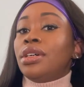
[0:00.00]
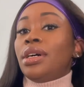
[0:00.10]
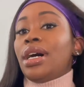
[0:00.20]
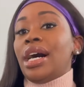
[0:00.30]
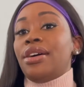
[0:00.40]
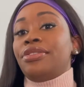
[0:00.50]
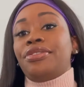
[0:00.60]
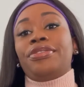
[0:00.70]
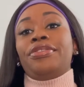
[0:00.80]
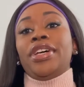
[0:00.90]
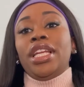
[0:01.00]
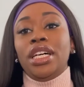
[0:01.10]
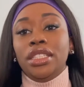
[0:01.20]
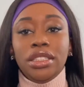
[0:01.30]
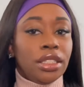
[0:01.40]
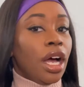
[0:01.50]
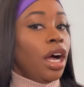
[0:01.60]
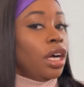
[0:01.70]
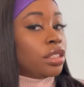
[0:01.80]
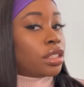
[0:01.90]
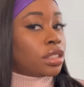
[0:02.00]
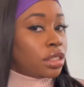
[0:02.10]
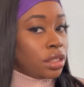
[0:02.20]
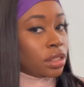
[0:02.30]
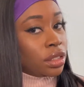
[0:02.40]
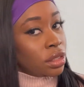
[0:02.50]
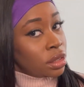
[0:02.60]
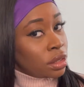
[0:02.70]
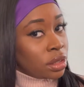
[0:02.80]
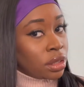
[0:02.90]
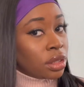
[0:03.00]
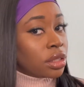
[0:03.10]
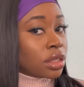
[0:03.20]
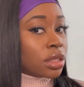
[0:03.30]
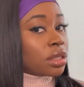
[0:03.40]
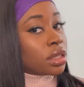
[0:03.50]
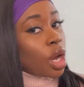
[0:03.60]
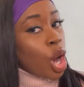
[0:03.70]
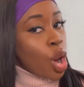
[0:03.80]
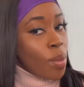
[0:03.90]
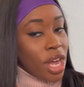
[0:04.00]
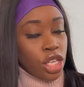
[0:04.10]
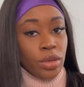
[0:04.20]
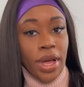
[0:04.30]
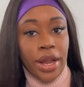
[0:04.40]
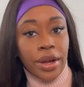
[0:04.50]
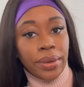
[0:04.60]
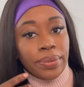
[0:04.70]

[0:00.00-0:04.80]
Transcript: I'm feeling this so much better.